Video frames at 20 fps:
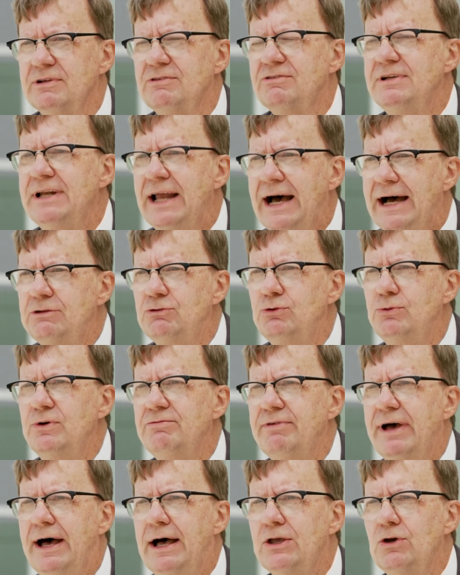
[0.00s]
It's not to
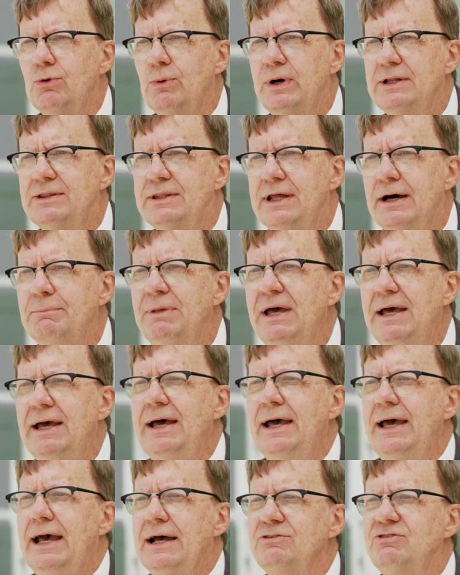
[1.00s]
evaluate them.
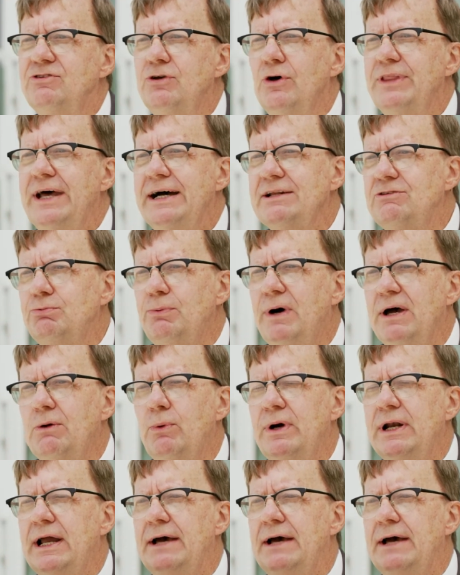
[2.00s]
And so that's why